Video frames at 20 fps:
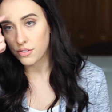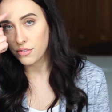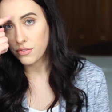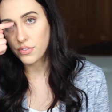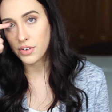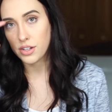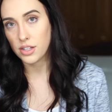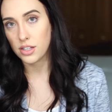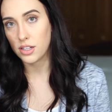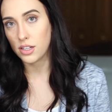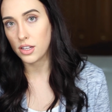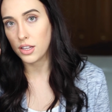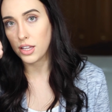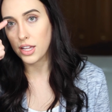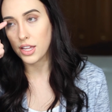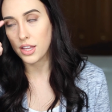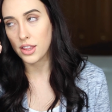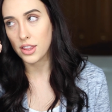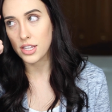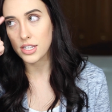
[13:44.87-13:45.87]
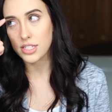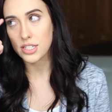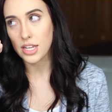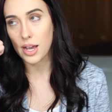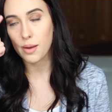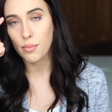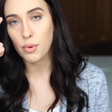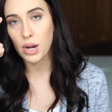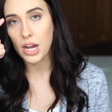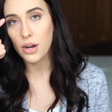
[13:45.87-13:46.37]
fill in this
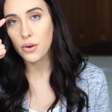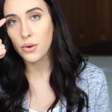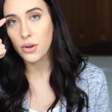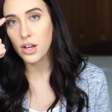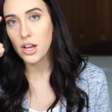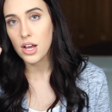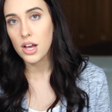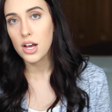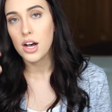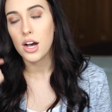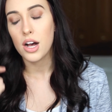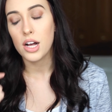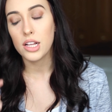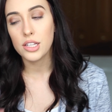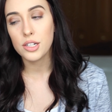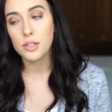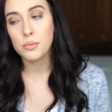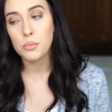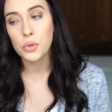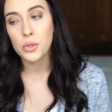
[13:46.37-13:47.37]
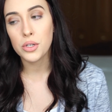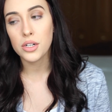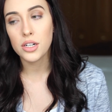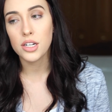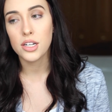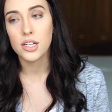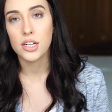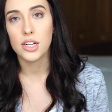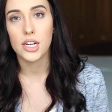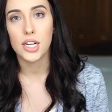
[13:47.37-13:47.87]
eyebrow a little more.
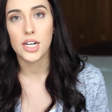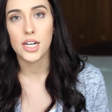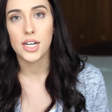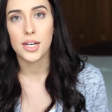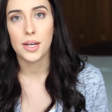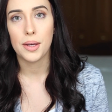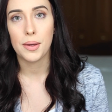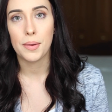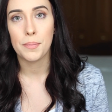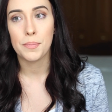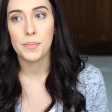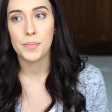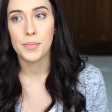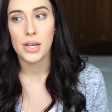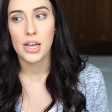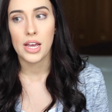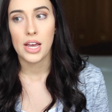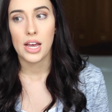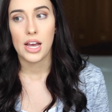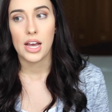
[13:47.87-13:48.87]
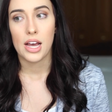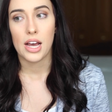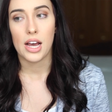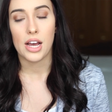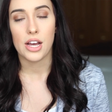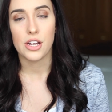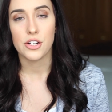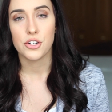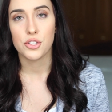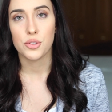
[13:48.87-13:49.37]

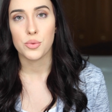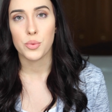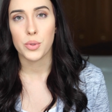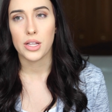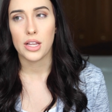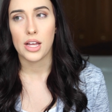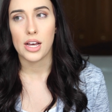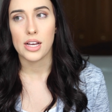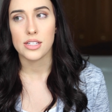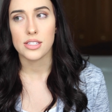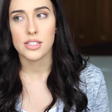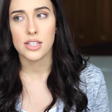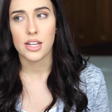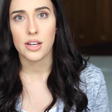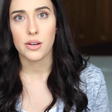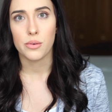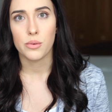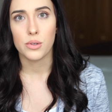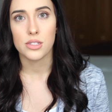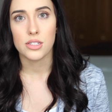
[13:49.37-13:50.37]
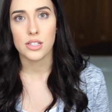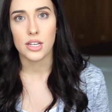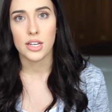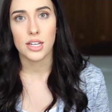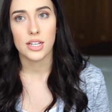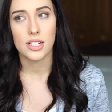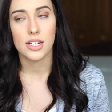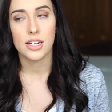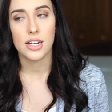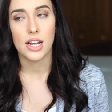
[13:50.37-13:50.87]
I just realized that it was like
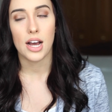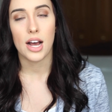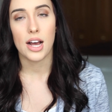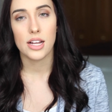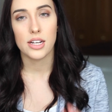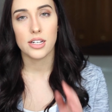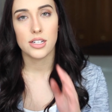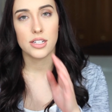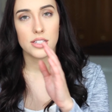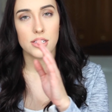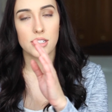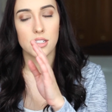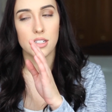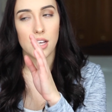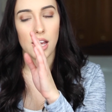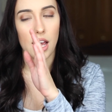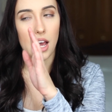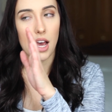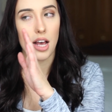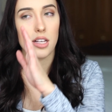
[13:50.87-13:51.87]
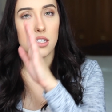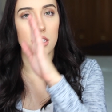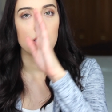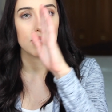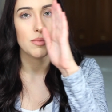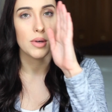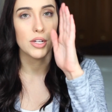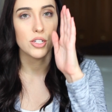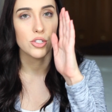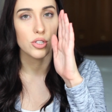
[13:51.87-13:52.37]
not as
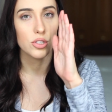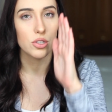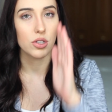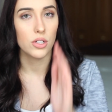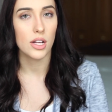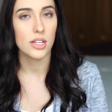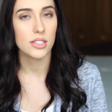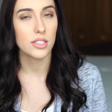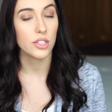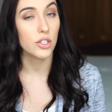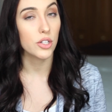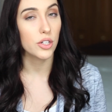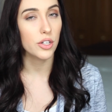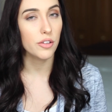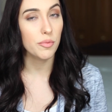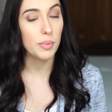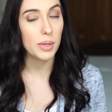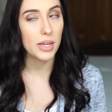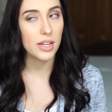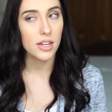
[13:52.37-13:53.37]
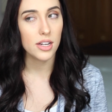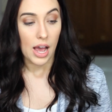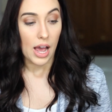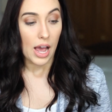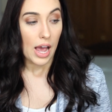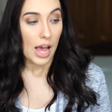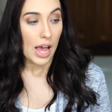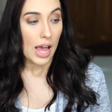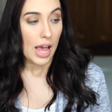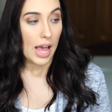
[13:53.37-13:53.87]
symmetrical as it could have been.
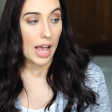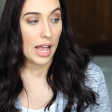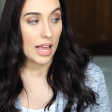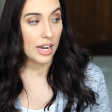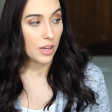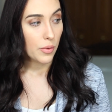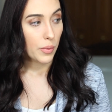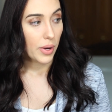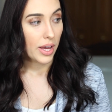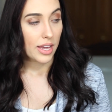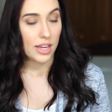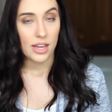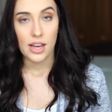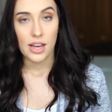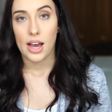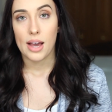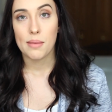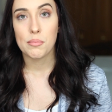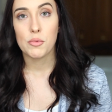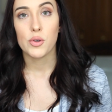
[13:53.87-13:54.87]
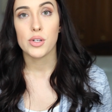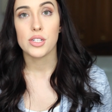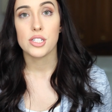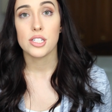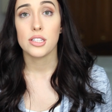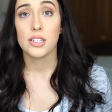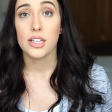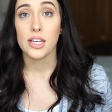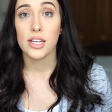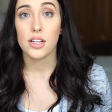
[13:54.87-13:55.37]
Anyway, I'm going to
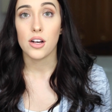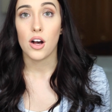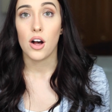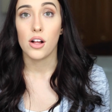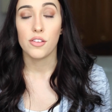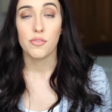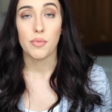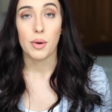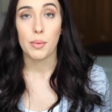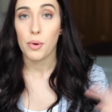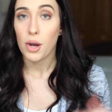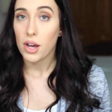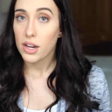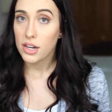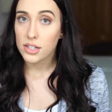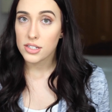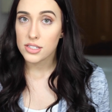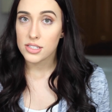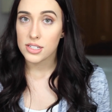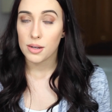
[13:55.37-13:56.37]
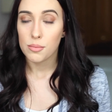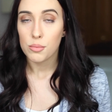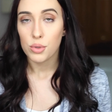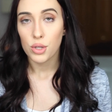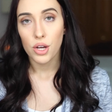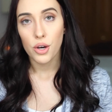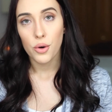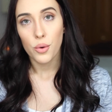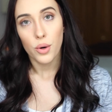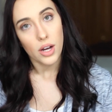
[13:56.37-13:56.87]
link all of my products down
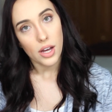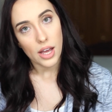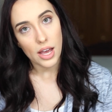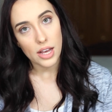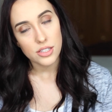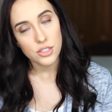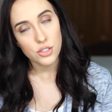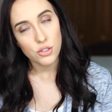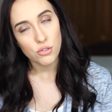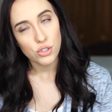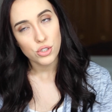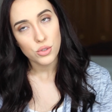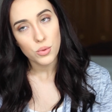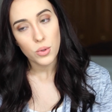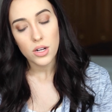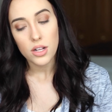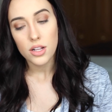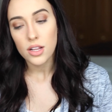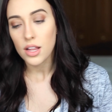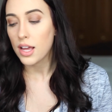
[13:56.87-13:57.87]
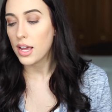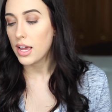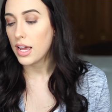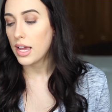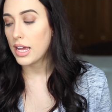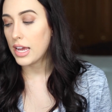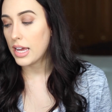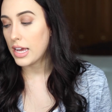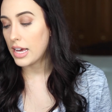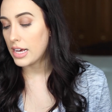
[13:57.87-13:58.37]
below as usual,
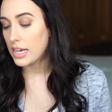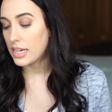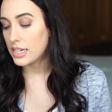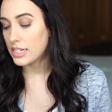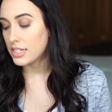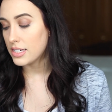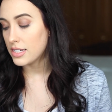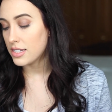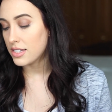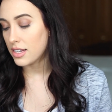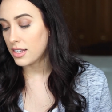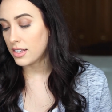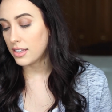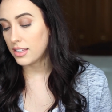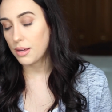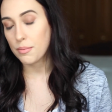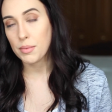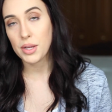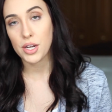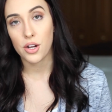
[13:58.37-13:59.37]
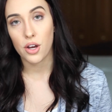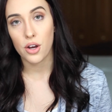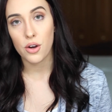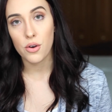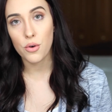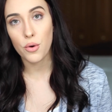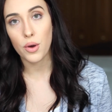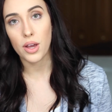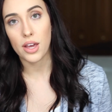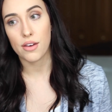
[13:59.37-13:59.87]
and let me
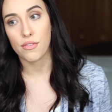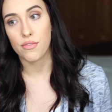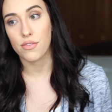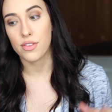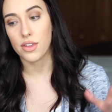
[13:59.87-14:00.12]
know if